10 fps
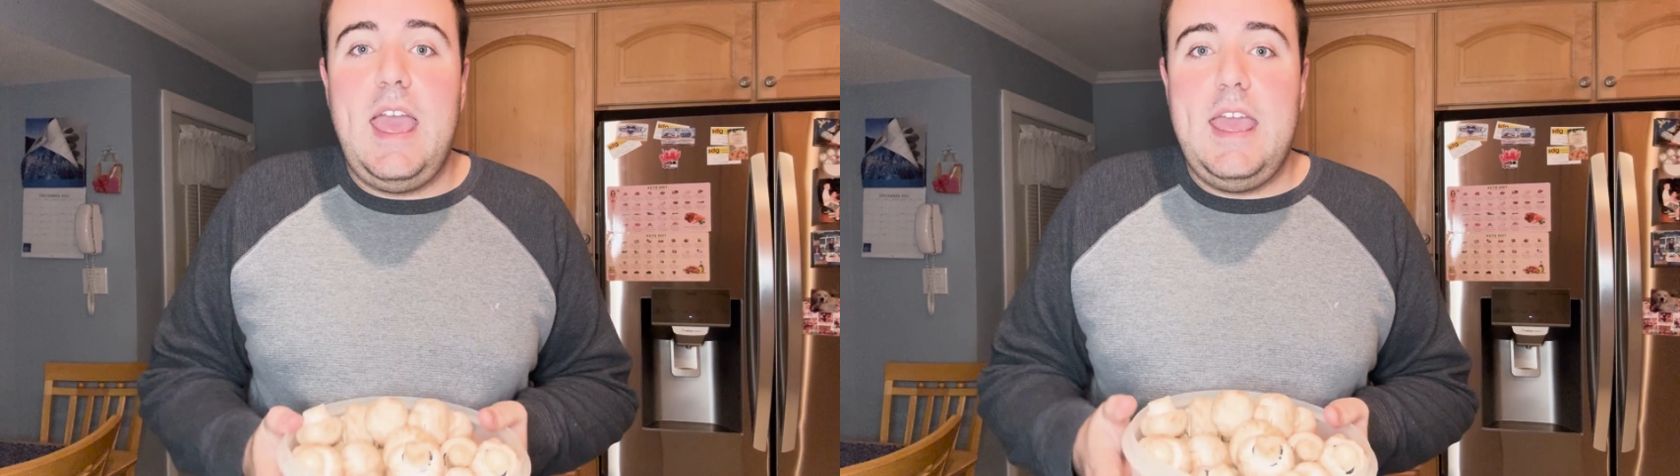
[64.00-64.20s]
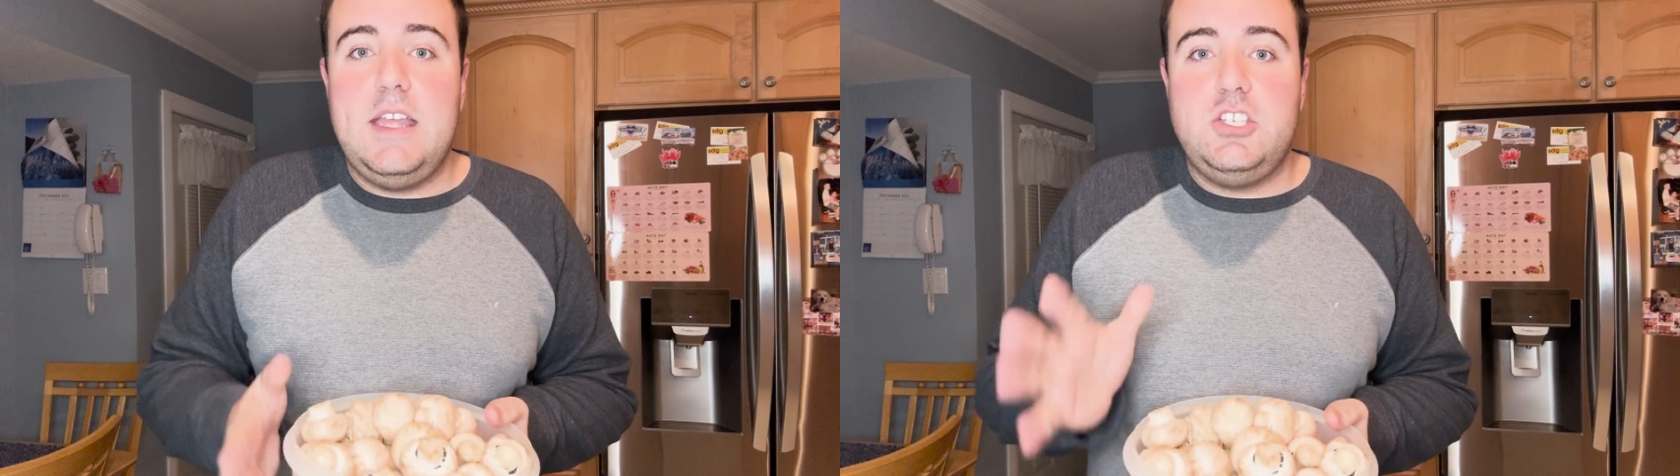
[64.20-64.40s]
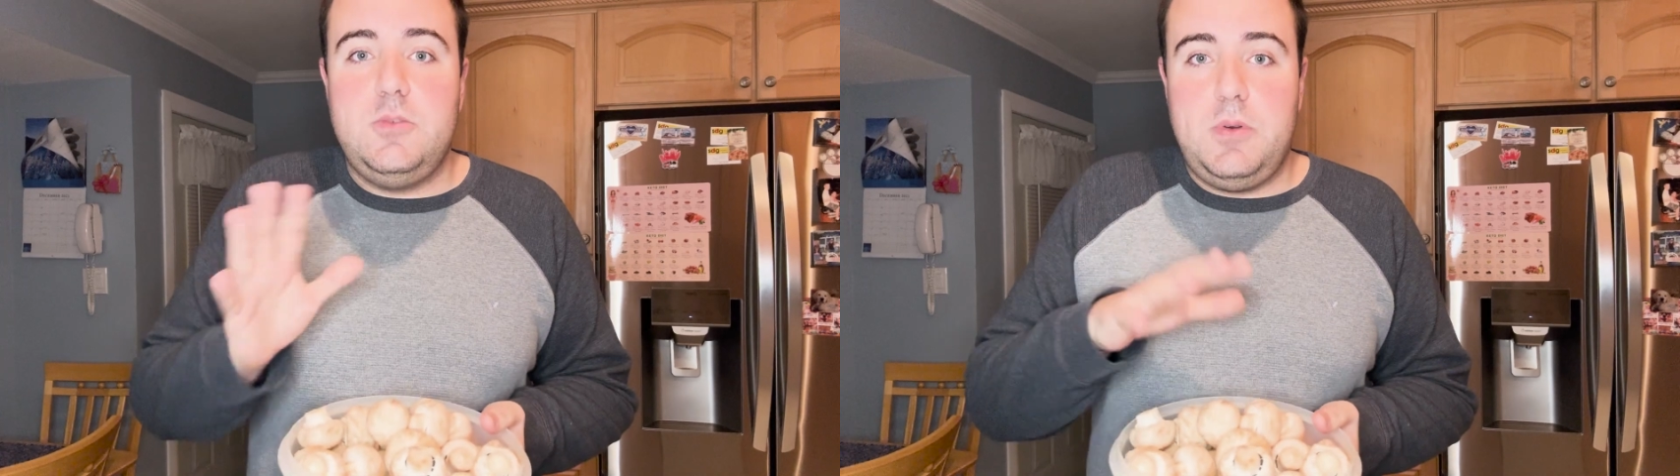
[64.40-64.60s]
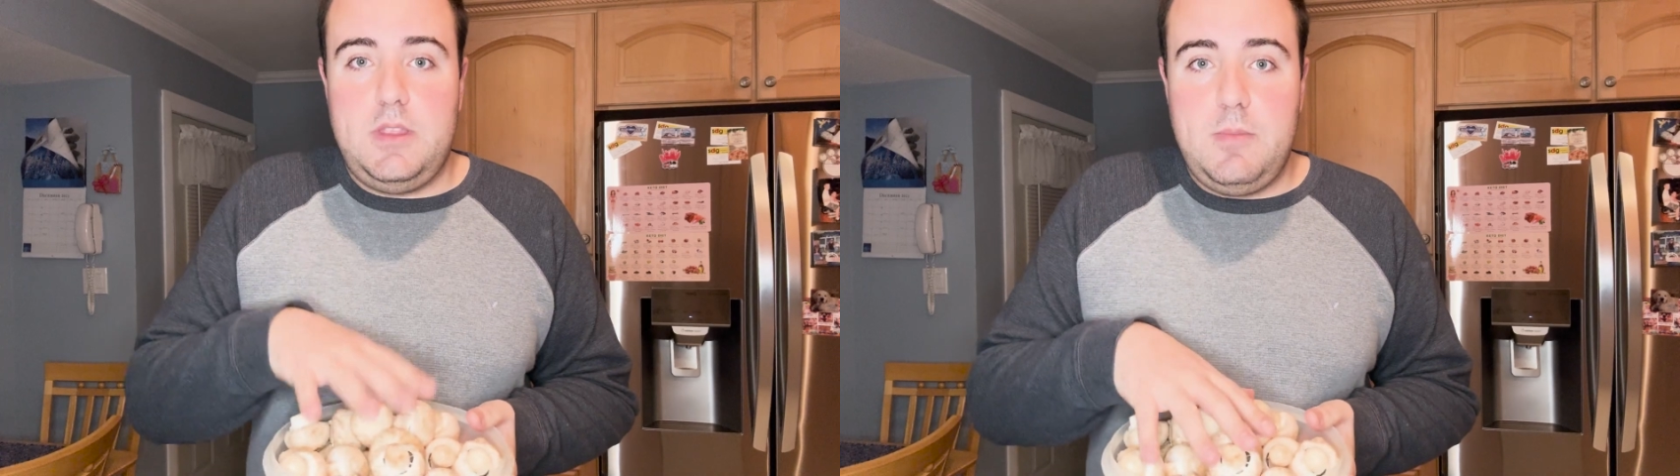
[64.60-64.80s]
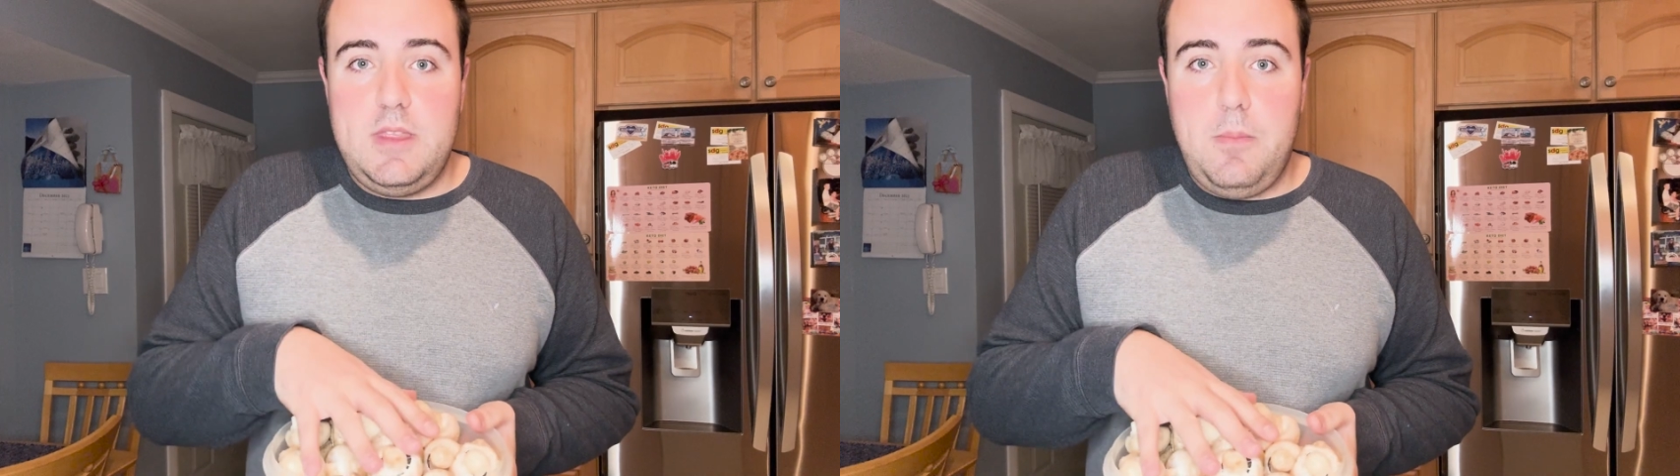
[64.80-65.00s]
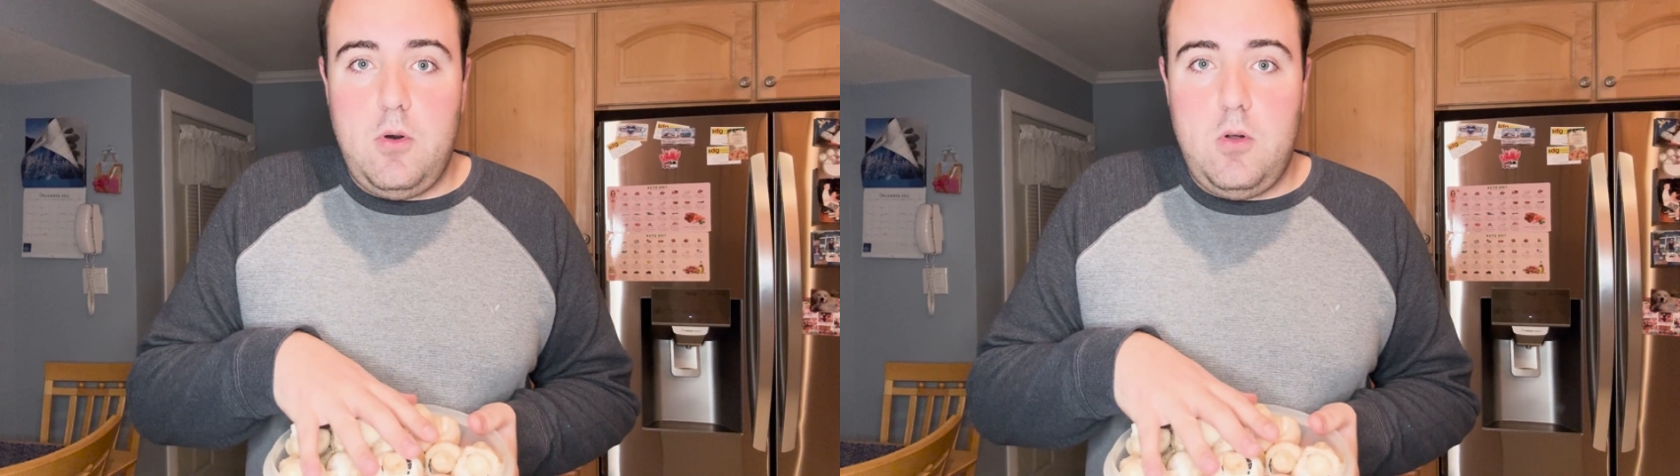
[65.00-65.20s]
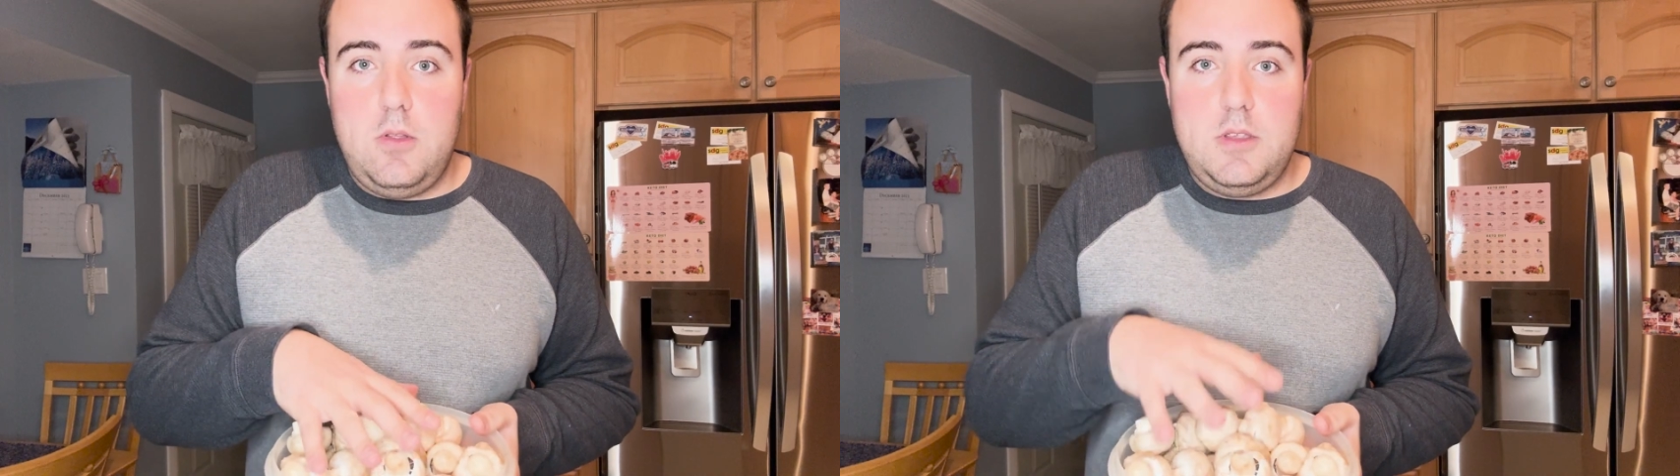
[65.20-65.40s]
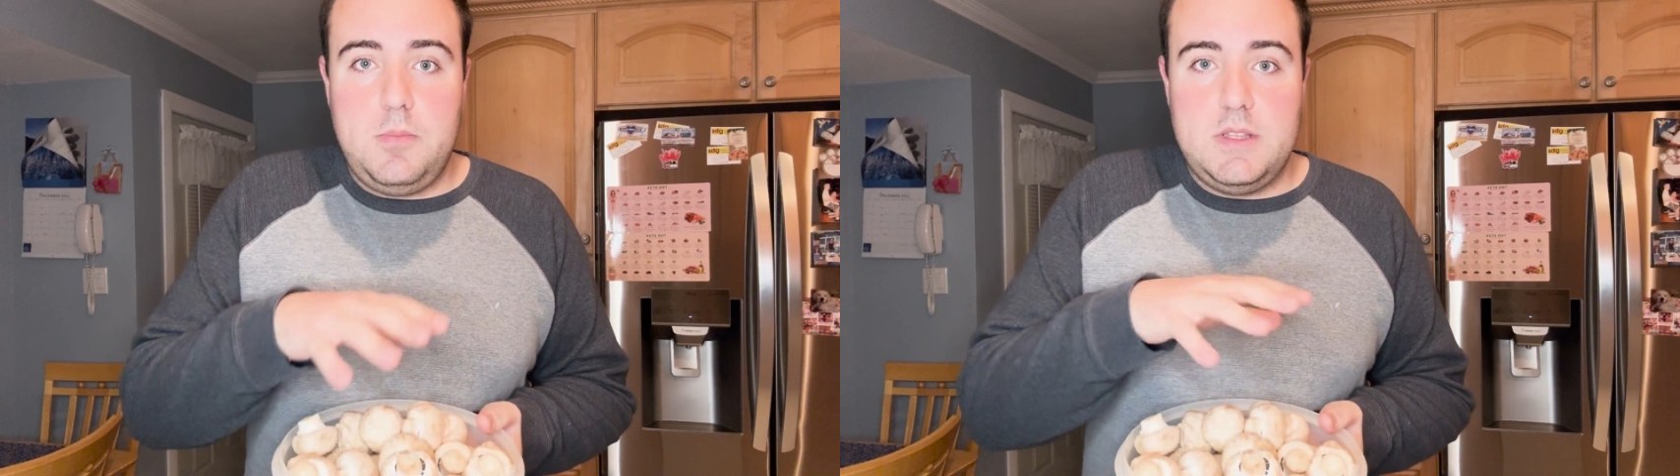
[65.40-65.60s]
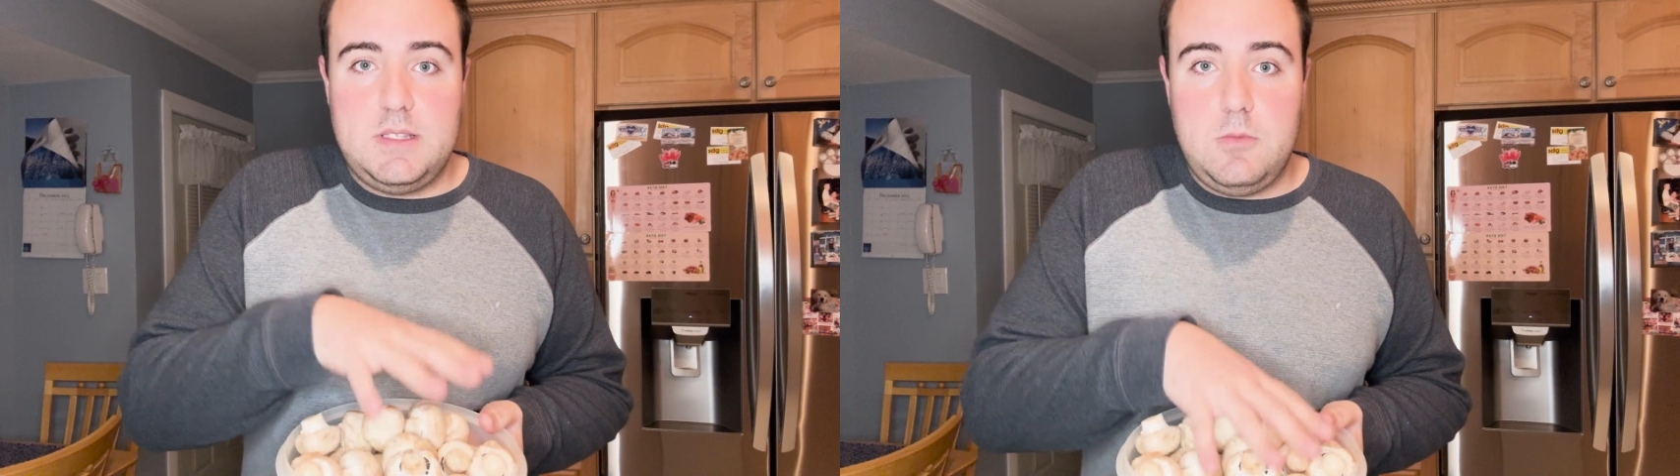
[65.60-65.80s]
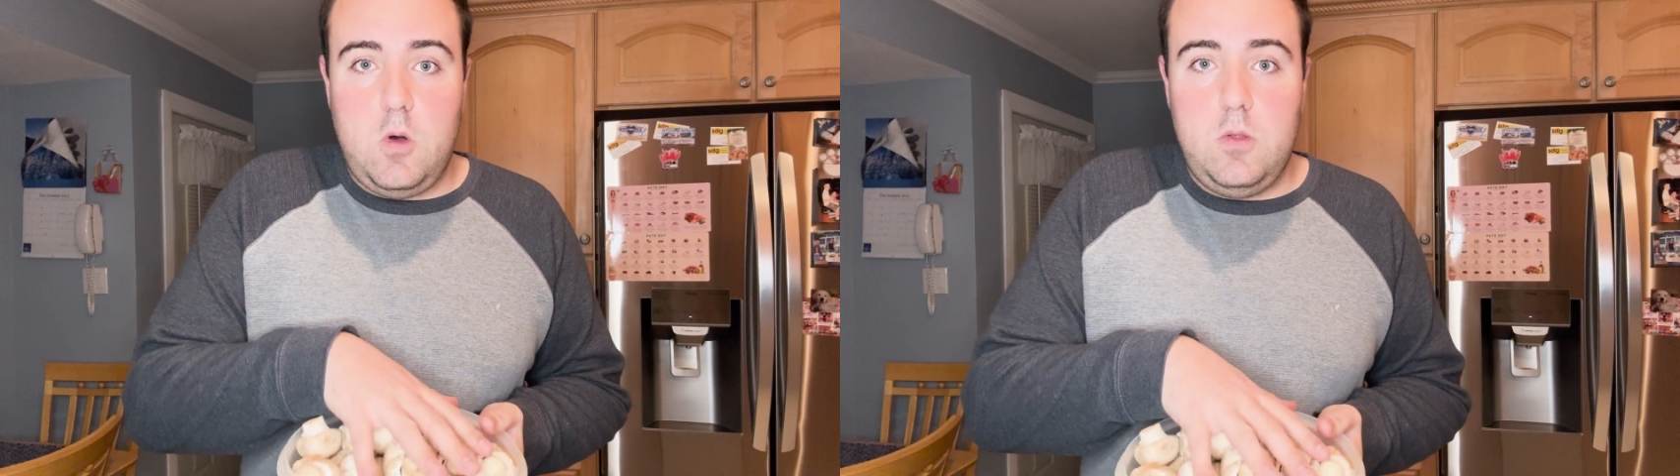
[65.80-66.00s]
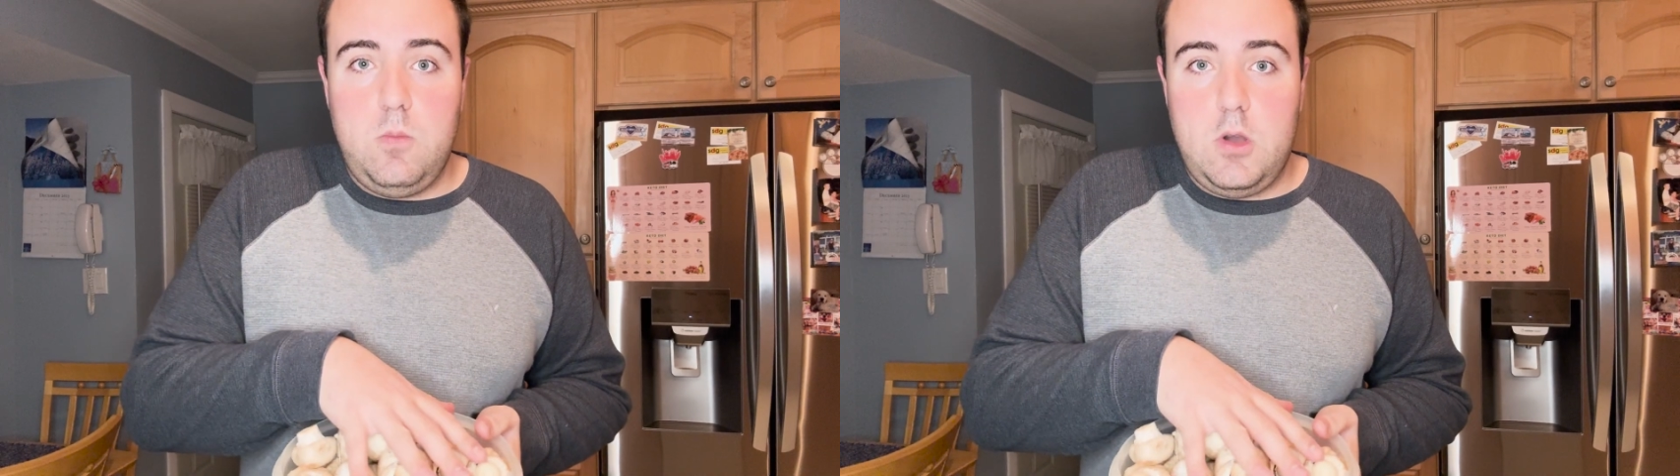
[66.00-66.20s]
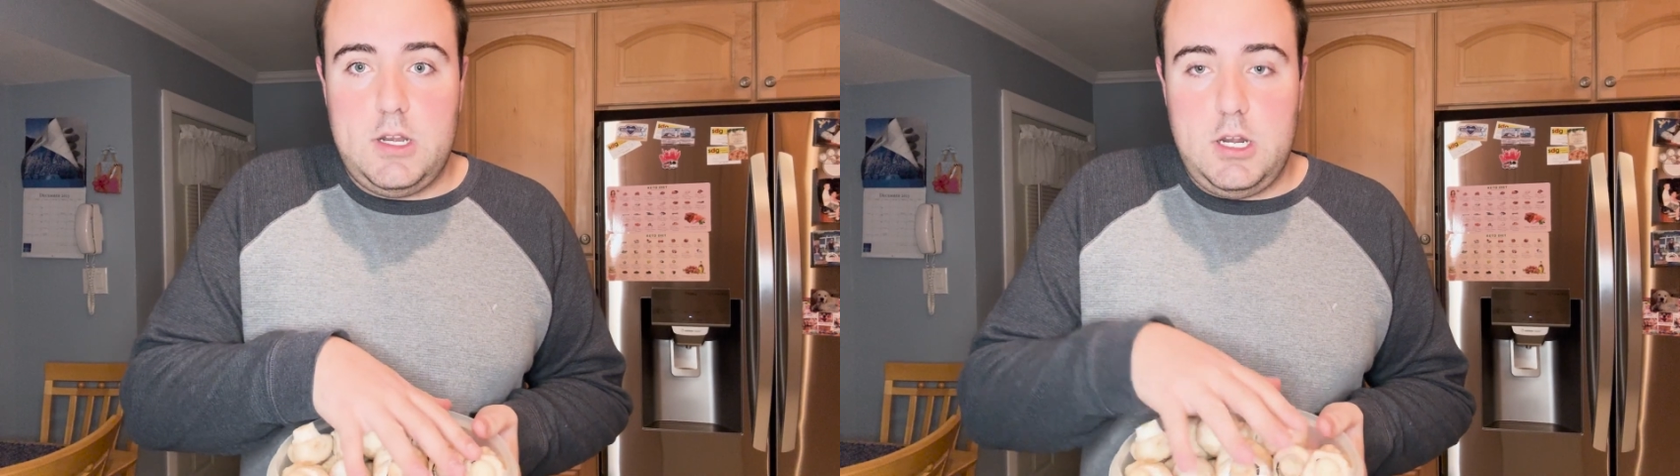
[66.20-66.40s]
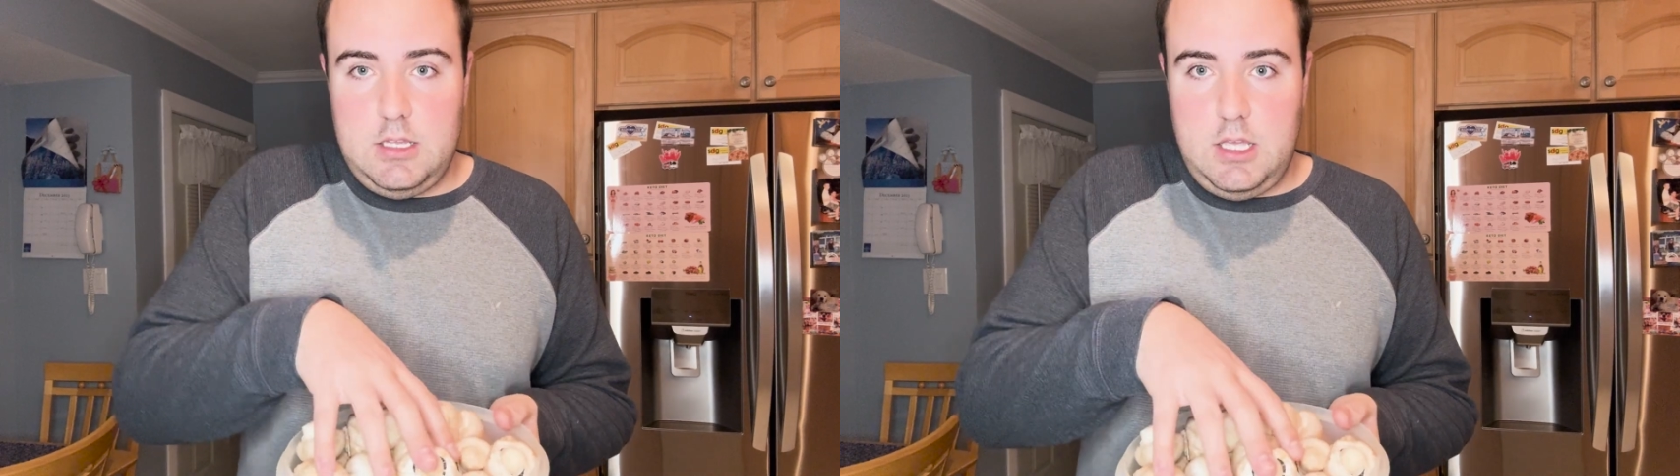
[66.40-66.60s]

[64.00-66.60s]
and you put them in the bowl, you put some cold water,